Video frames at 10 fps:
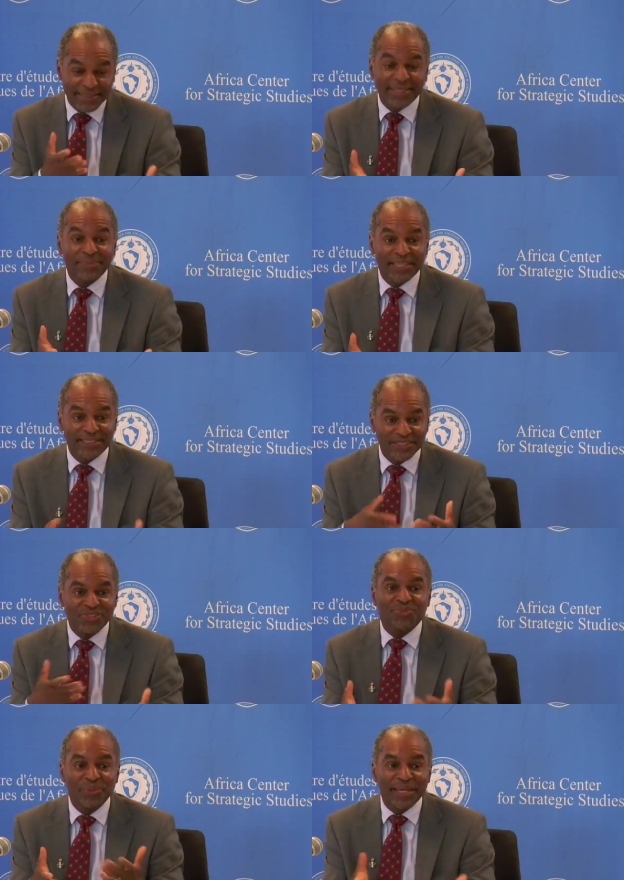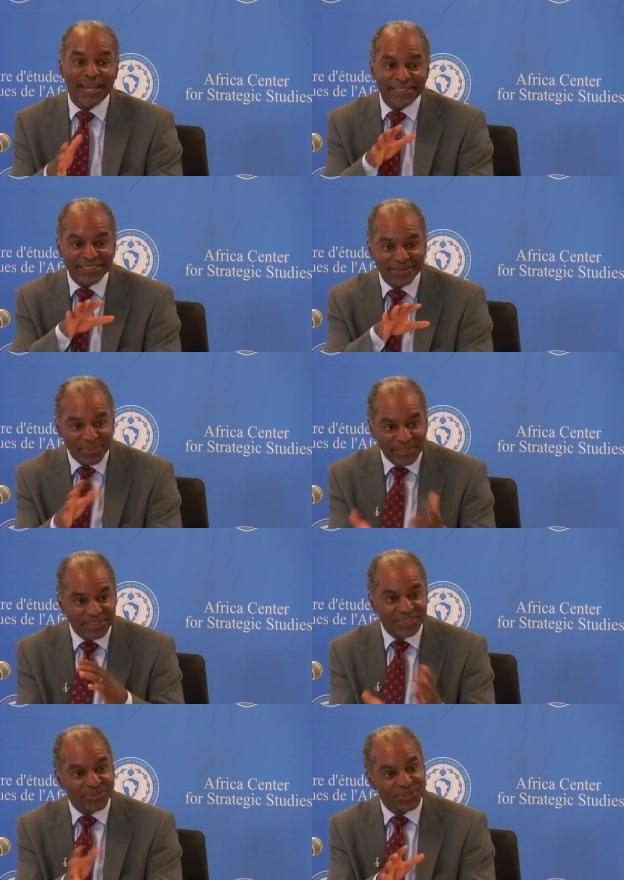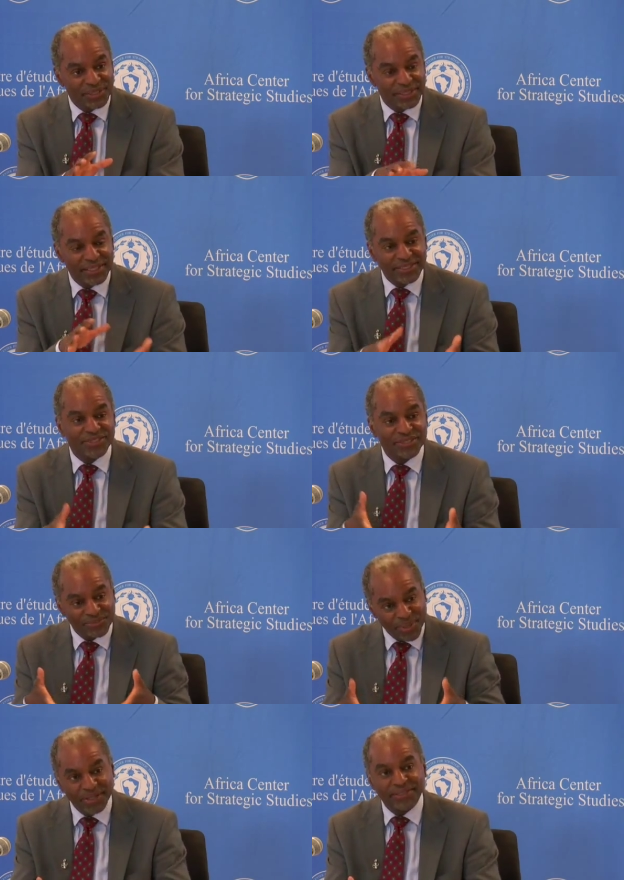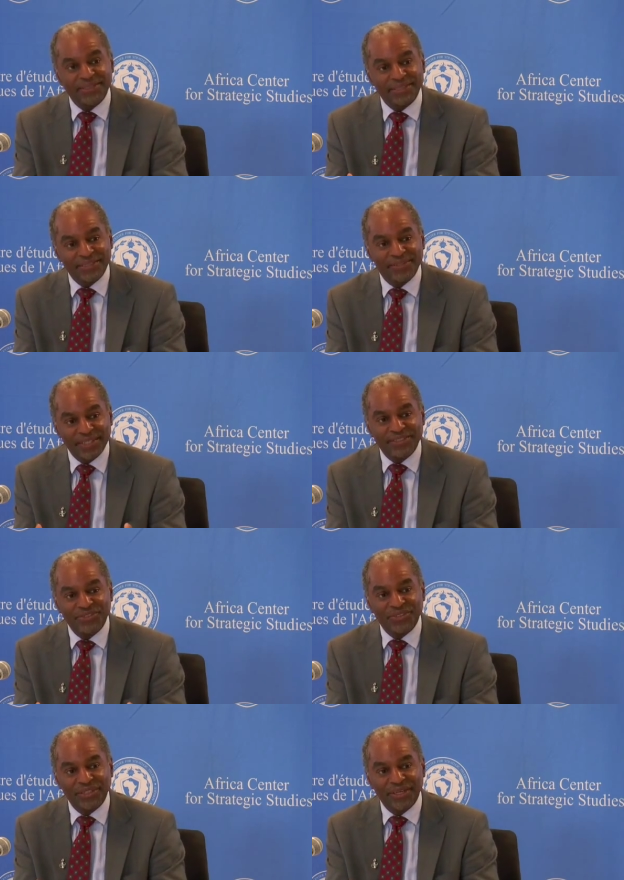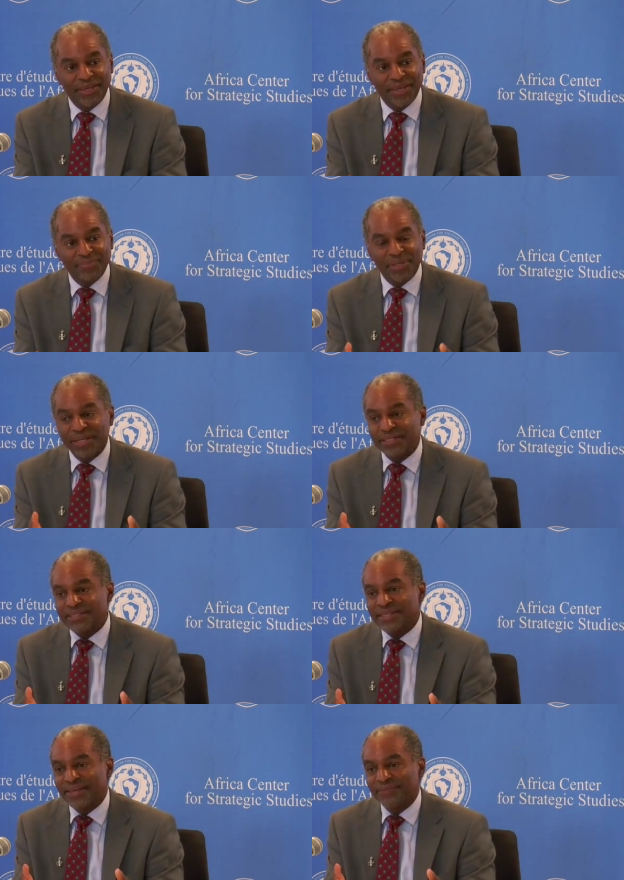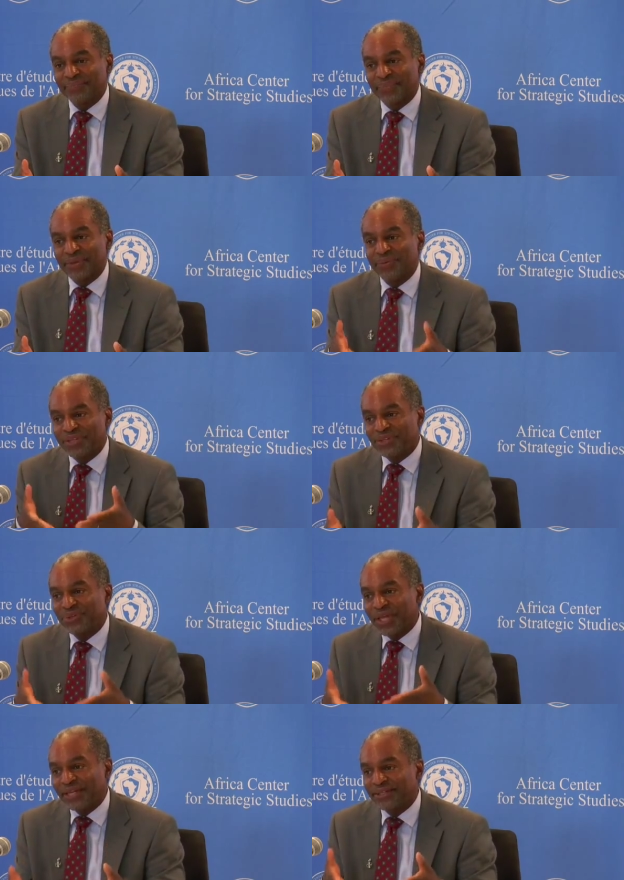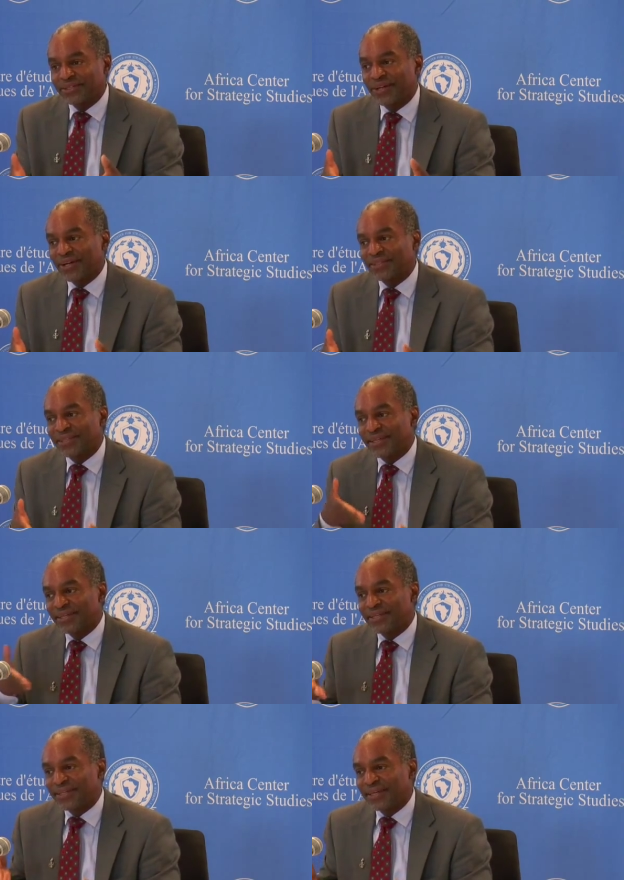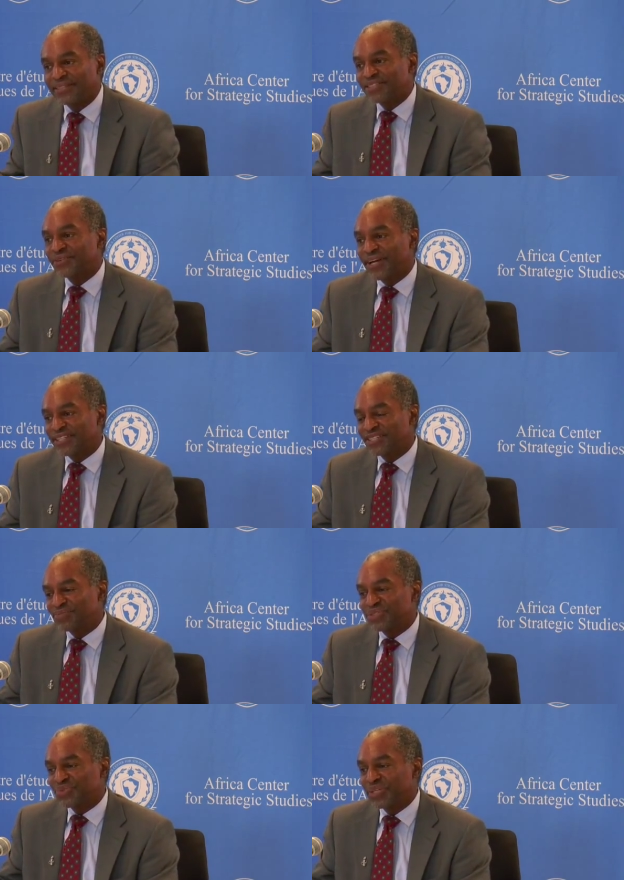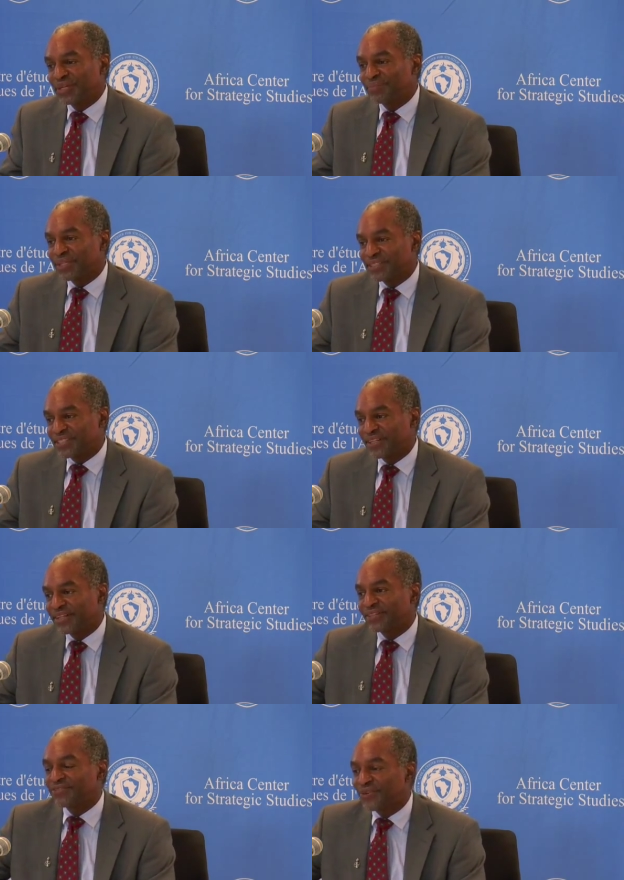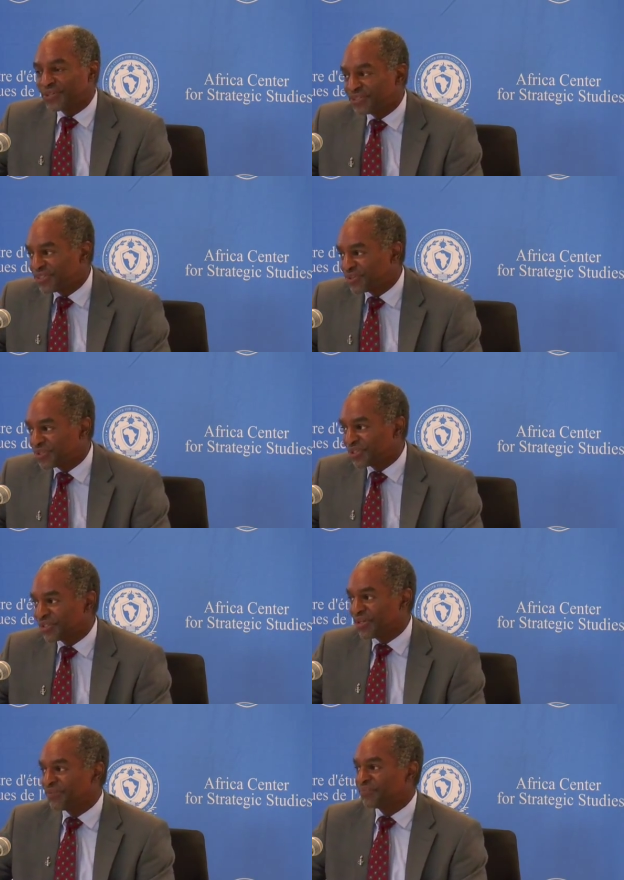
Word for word: some cases, you may actually be distorting the internal politics of a country. Because whether you like it or not, the, the interaction between a military and a foreign donor